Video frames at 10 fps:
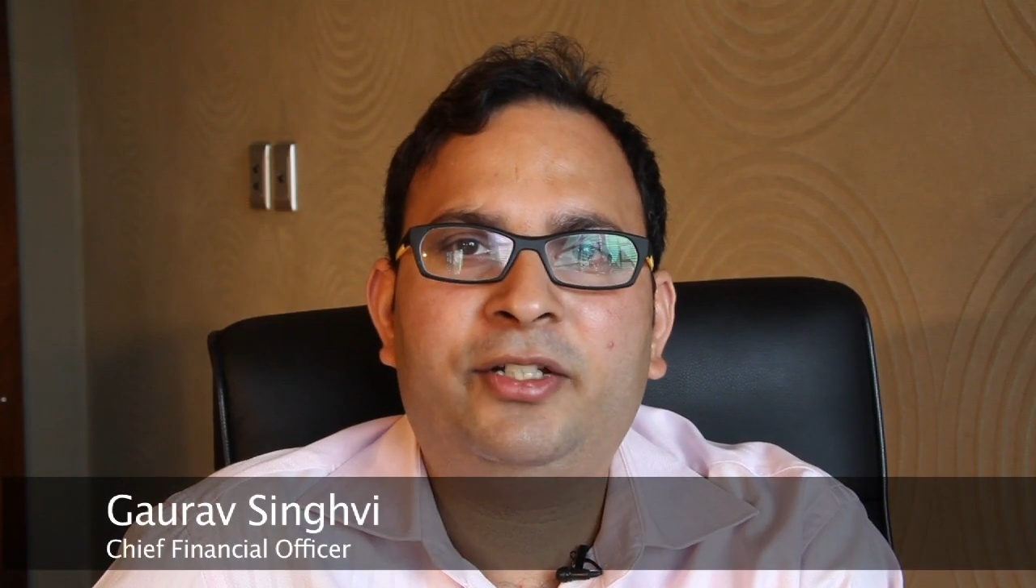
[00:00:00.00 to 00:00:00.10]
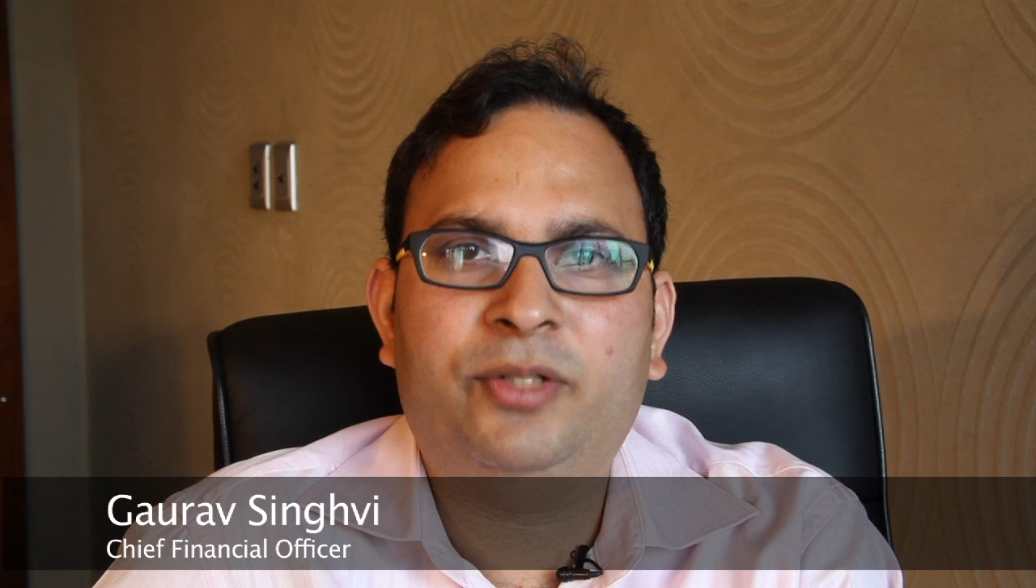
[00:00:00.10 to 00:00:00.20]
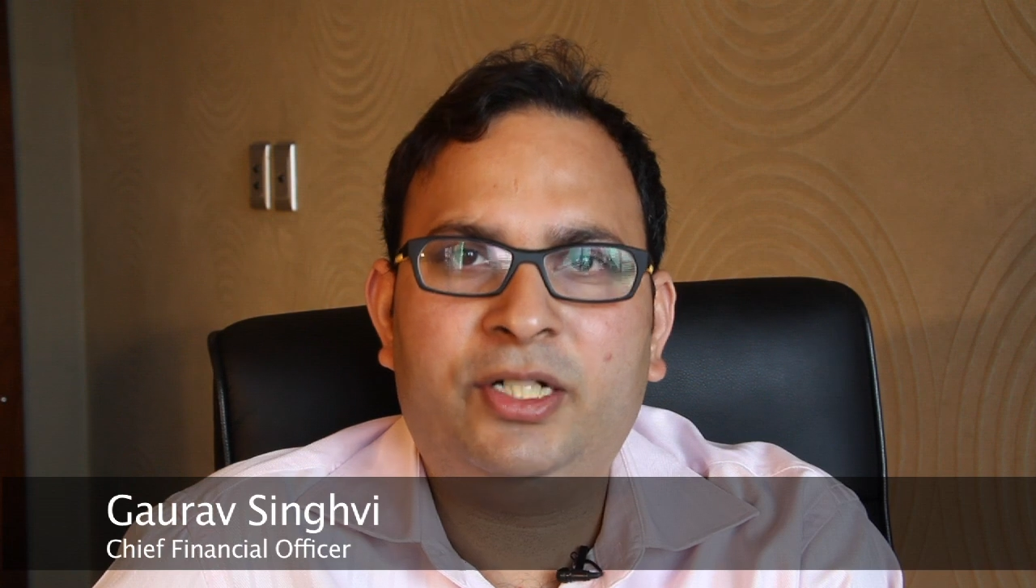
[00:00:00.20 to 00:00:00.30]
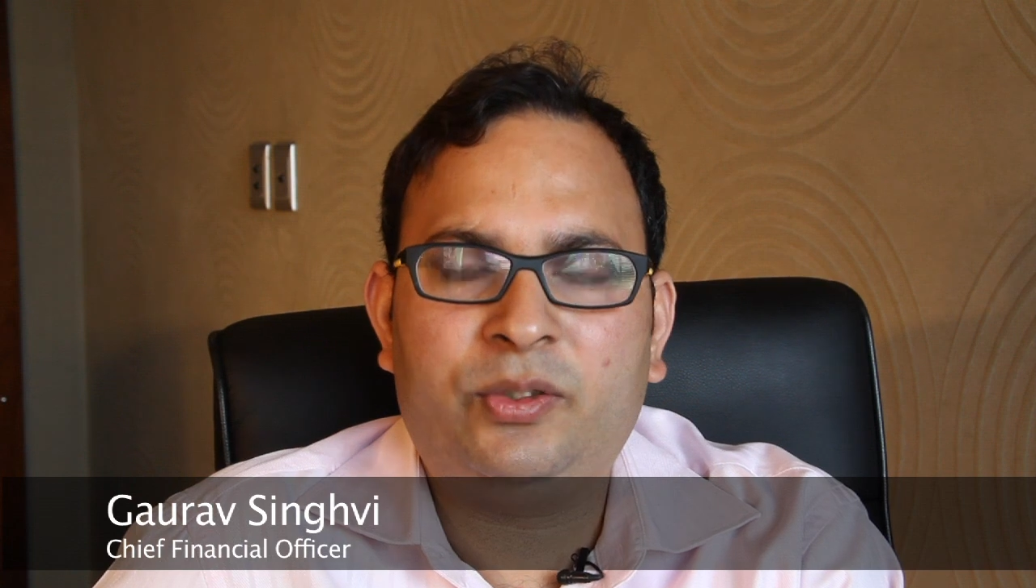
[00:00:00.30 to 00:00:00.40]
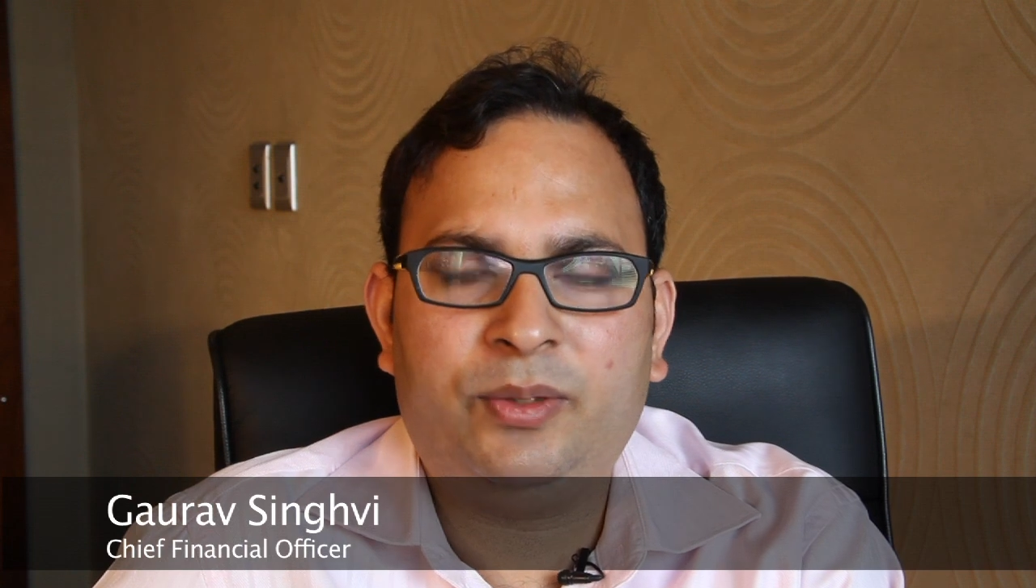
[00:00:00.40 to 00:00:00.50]

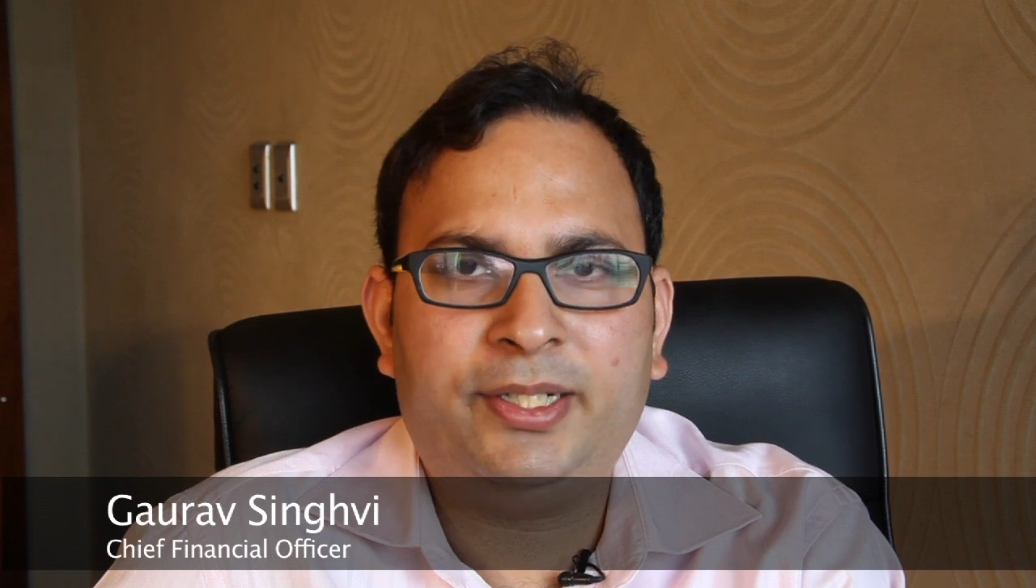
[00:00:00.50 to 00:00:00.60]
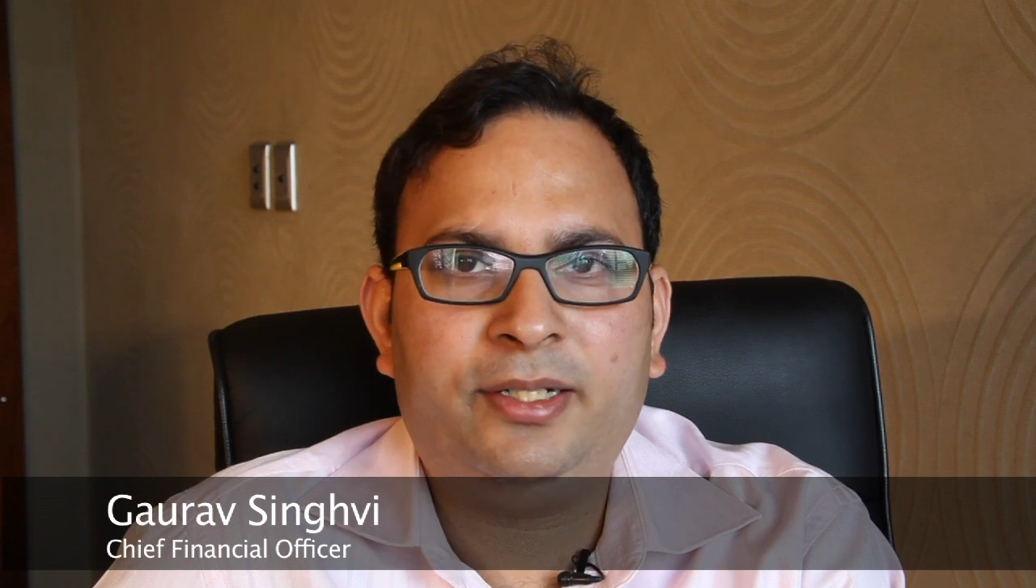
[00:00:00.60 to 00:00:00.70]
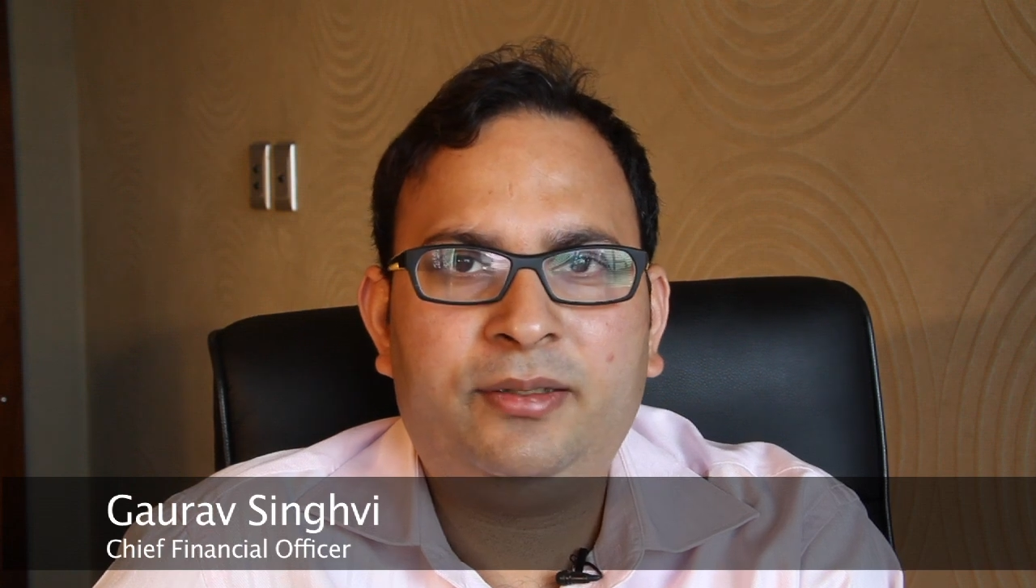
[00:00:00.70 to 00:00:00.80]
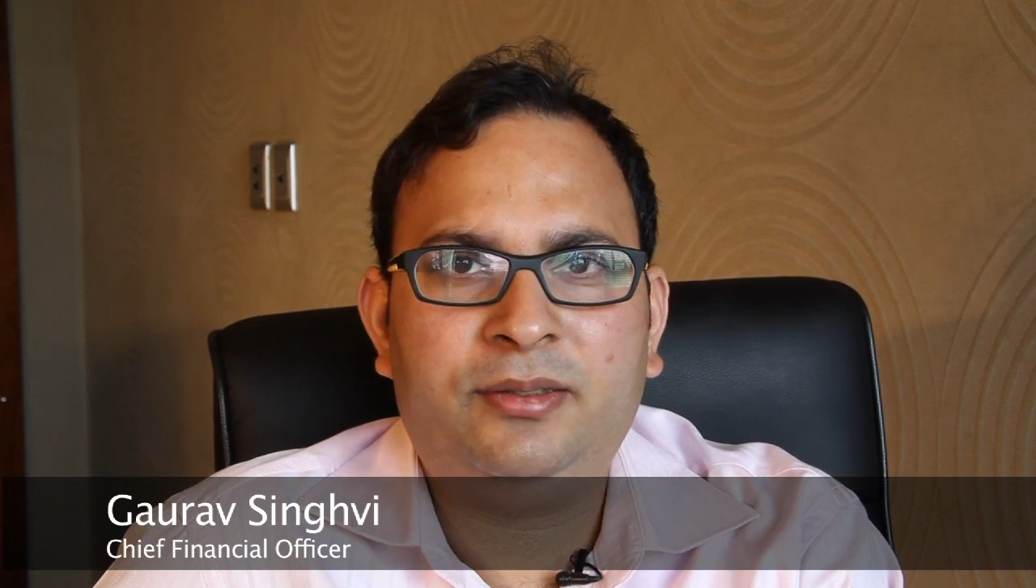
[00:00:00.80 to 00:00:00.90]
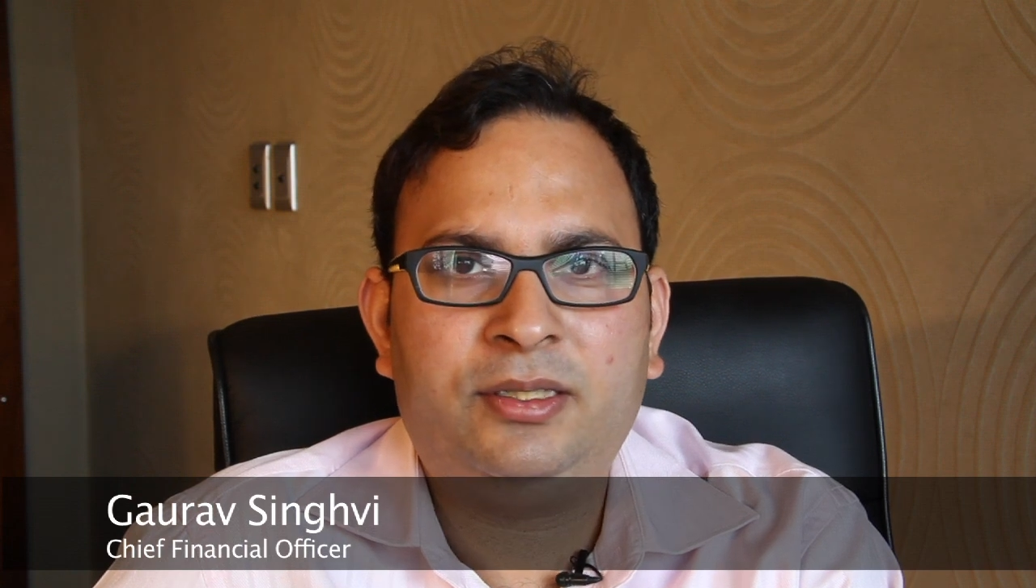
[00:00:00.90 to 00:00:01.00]
unit over here.